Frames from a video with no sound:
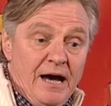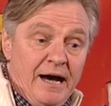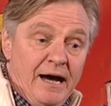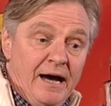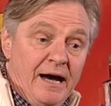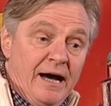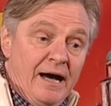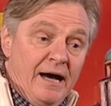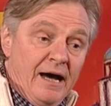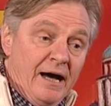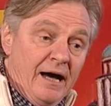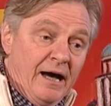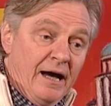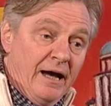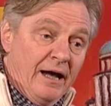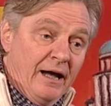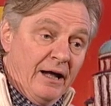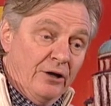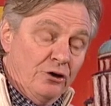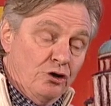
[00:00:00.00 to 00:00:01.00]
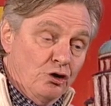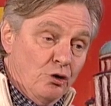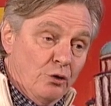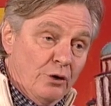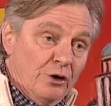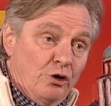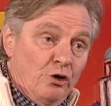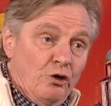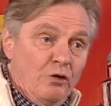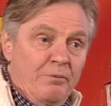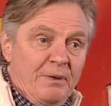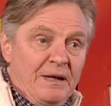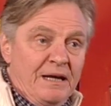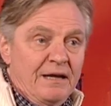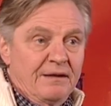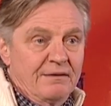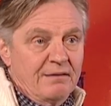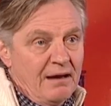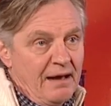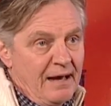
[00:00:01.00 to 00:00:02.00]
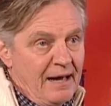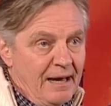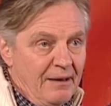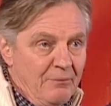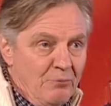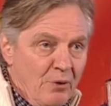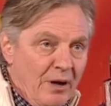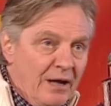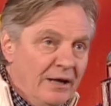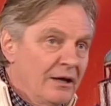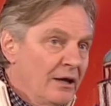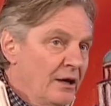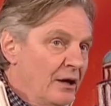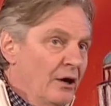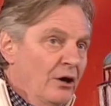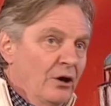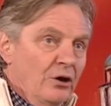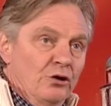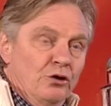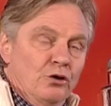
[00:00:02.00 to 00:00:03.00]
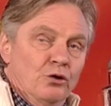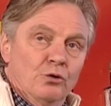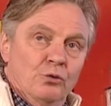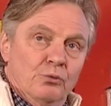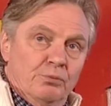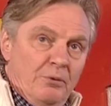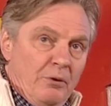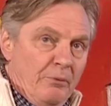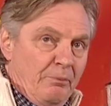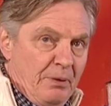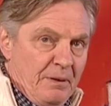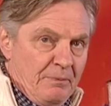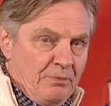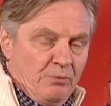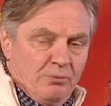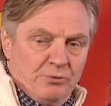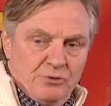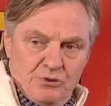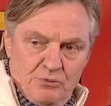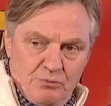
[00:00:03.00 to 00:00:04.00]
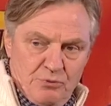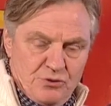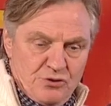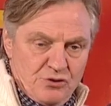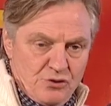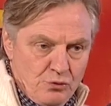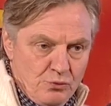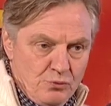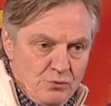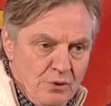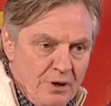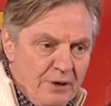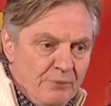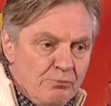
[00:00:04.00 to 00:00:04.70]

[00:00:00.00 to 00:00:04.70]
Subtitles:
And, you know, it could have been a time when, you know, people were so